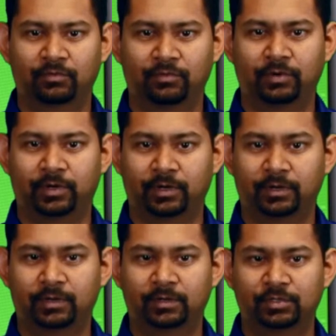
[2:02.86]
Footer
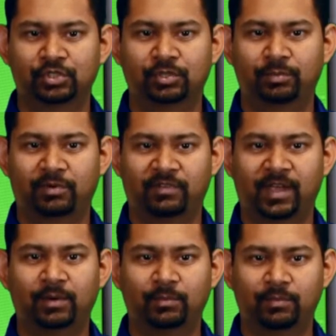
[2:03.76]
should
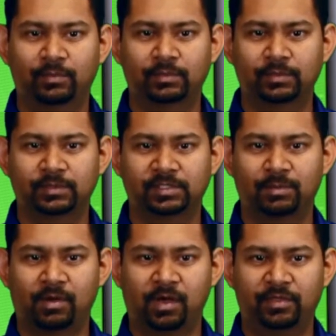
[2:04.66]
provide
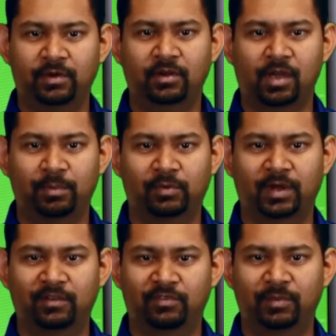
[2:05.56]
some author and
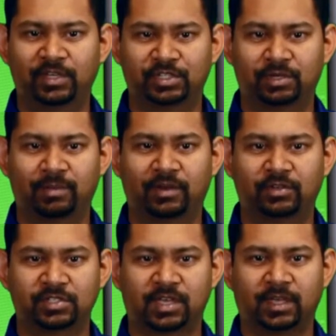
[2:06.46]
copyright information about
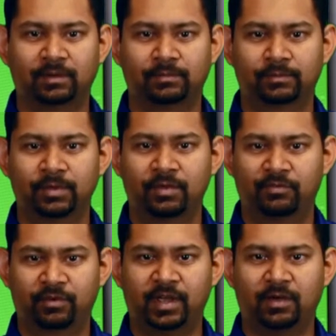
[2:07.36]
your site.
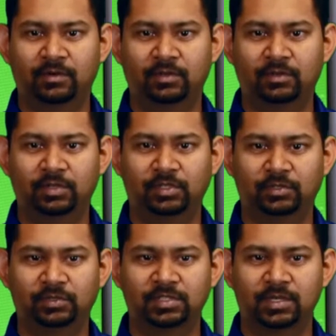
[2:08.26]
For now, you can
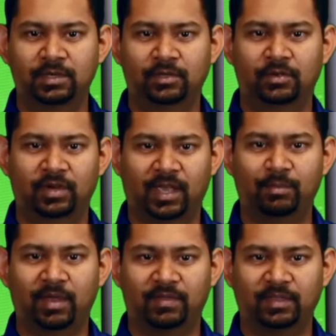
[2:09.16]
use your
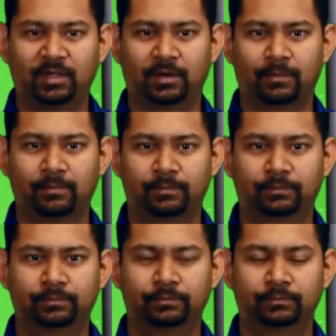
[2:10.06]
name and the year.
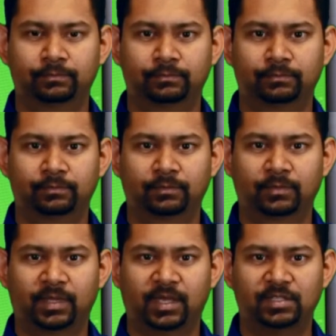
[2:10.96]

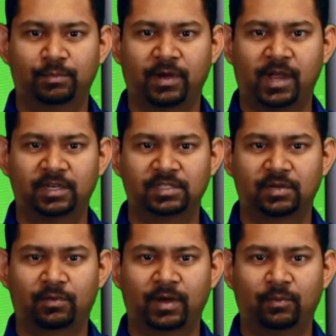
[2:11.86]
As you practice
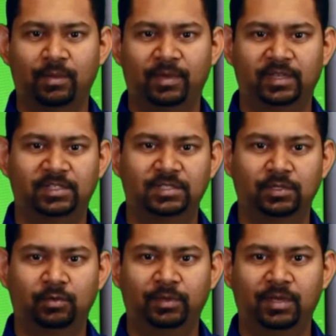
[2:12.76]
and write web pages,
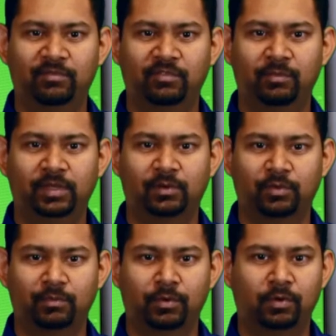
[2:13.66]
you'll become familiar
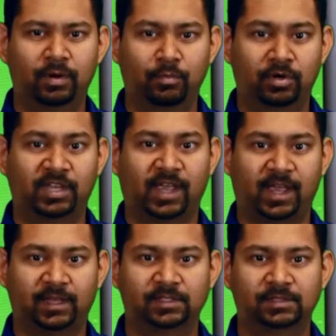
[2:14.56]
with more and more
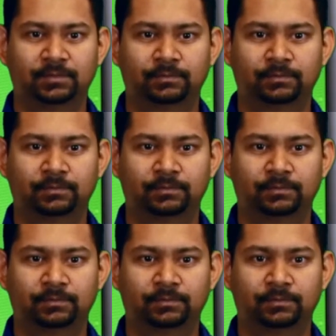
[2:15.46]
tags.